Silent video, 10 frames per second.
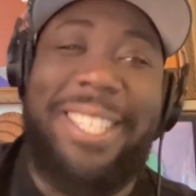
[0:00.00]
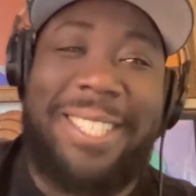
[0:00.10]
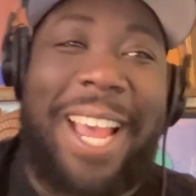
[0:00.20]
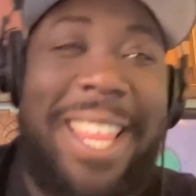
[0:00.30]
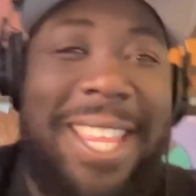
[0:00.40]

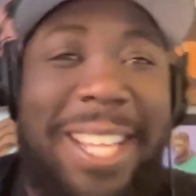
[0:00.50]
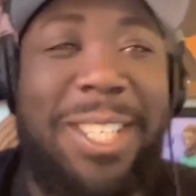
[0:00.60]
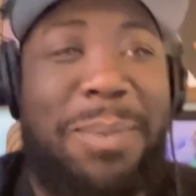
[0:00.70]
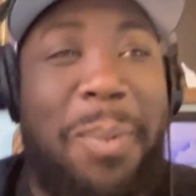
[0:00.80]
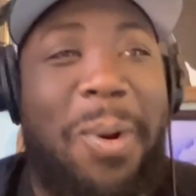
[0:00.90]
Okay. I think
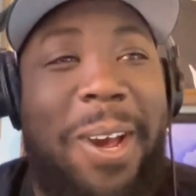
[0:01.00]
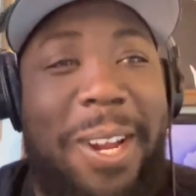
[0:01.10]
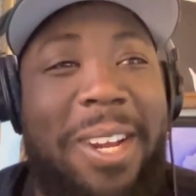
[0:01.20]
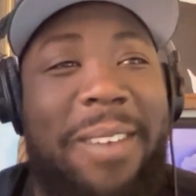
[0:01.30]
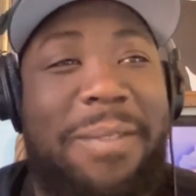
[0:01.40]
it's more
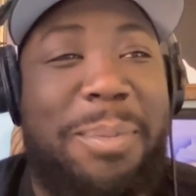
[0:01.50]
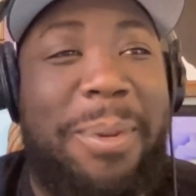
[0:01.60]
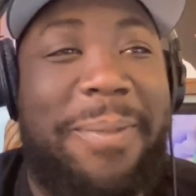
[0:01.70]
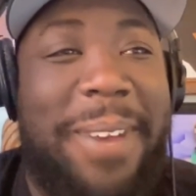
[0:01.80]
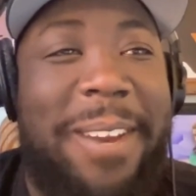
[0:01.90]

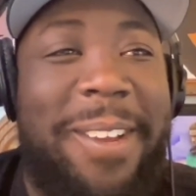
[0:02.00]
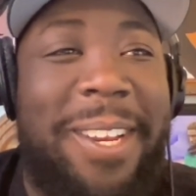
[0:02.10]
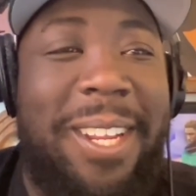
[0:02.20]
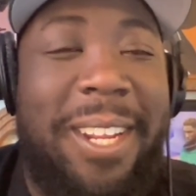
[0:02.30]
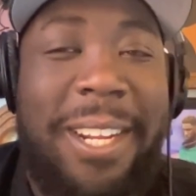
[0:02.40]
uncomfortable if I
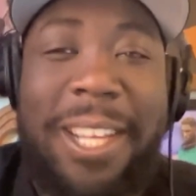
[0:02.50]
read it,